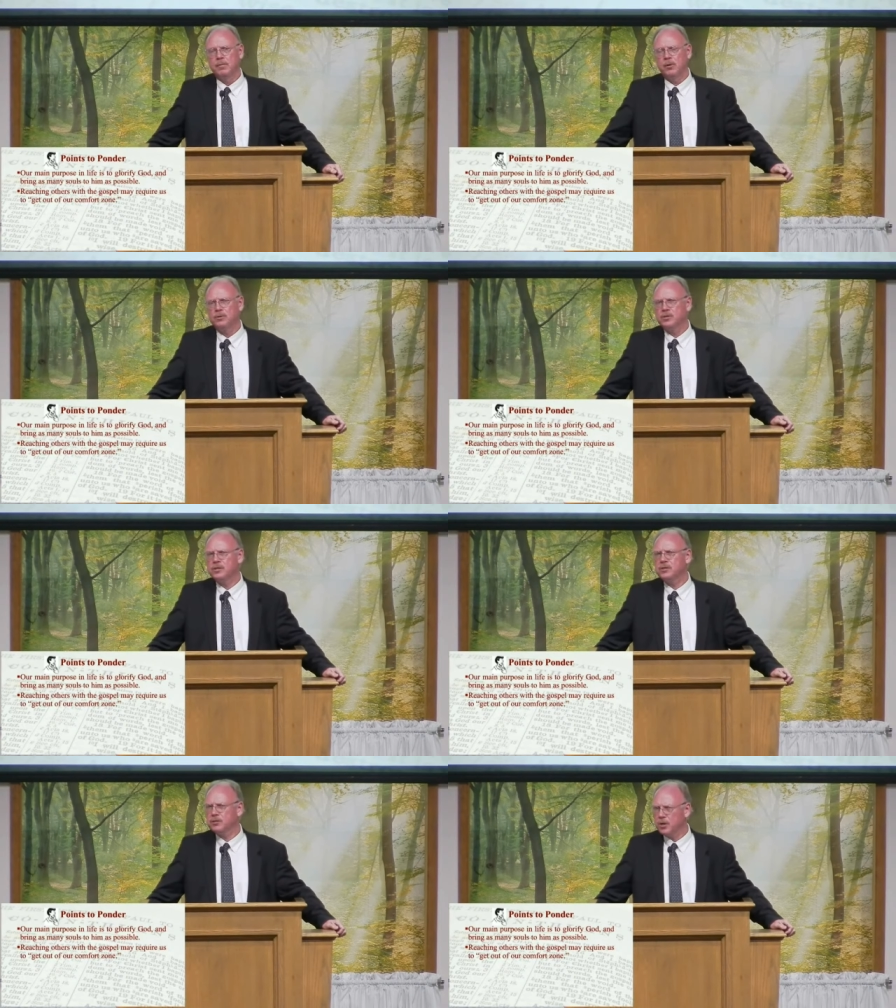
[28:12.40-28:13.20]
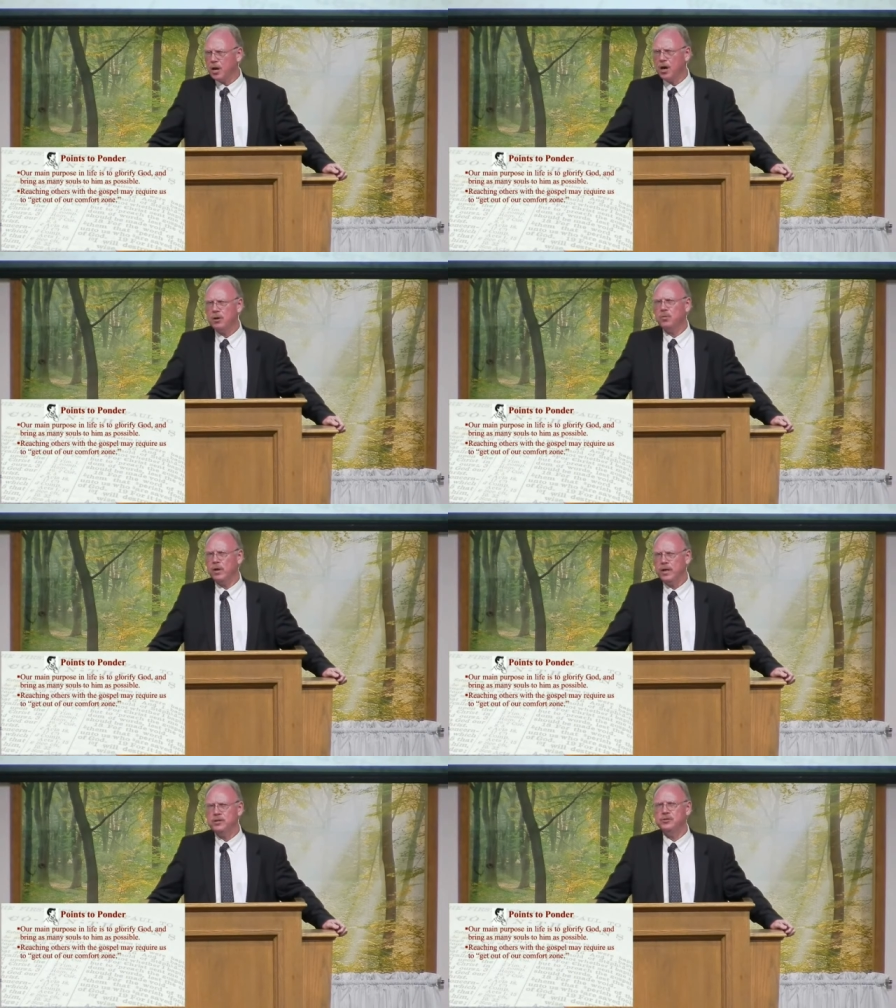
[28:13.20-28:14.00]
Paul says there's a lot of
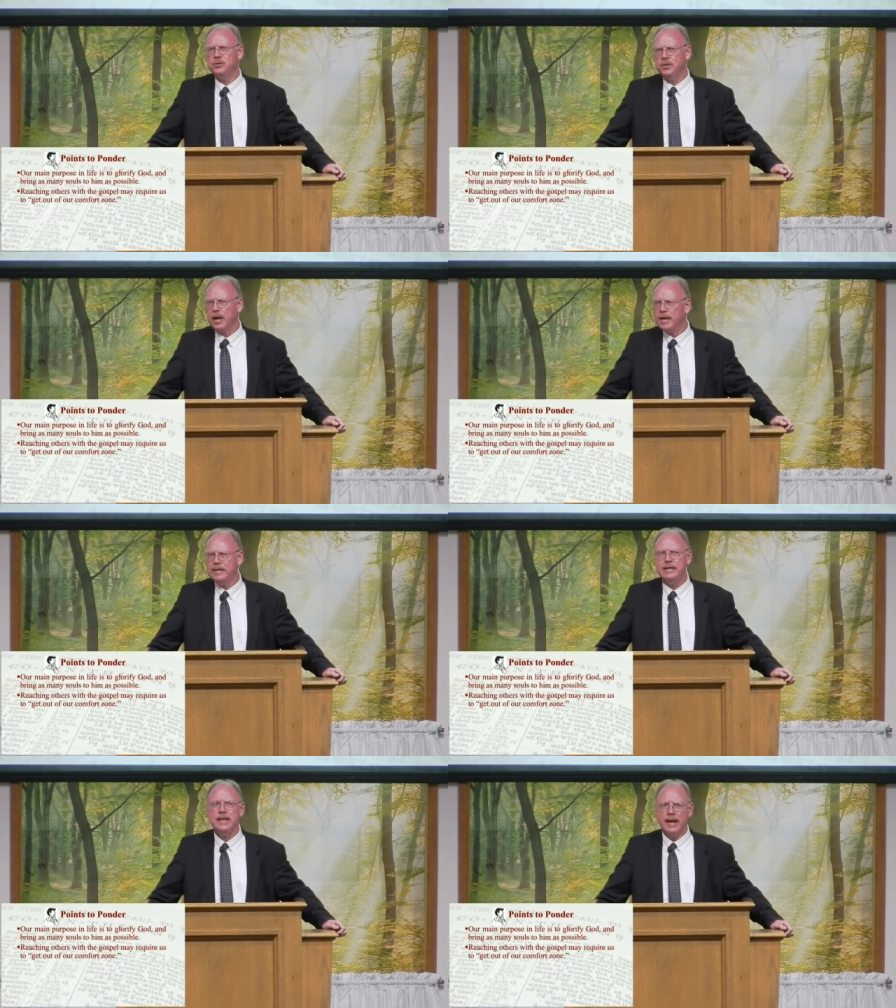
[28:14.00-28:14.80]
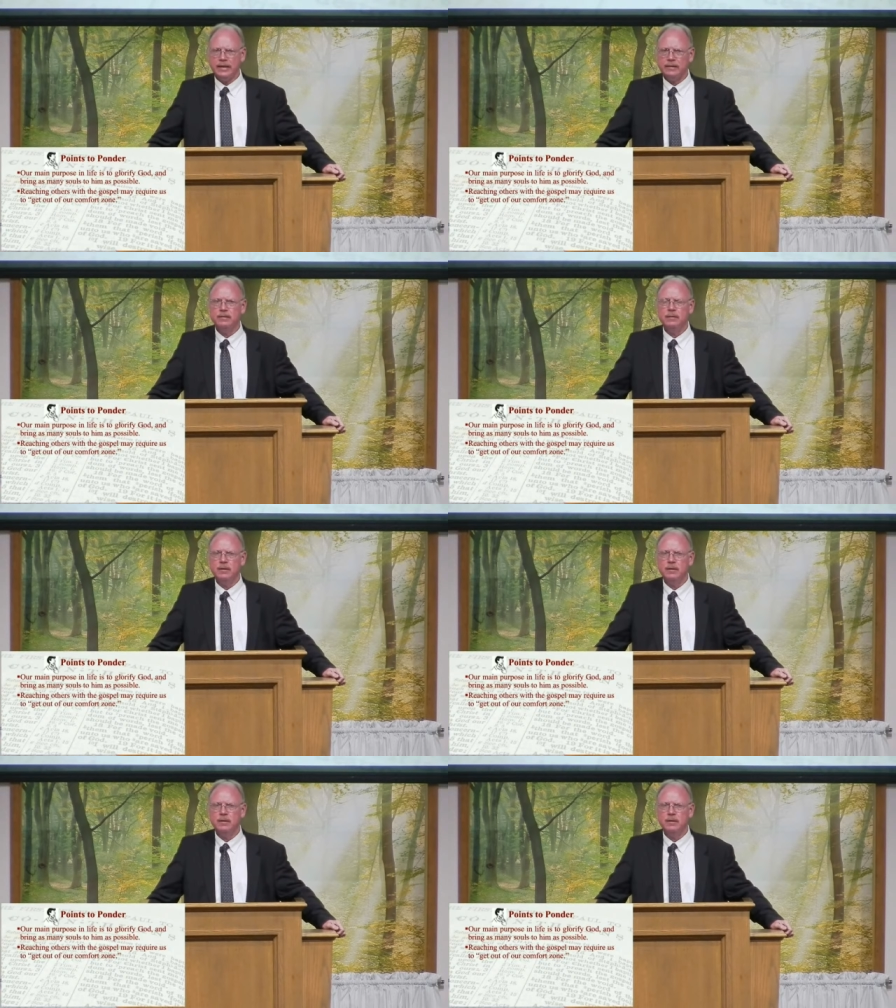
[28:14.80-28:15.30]
ways that I did that.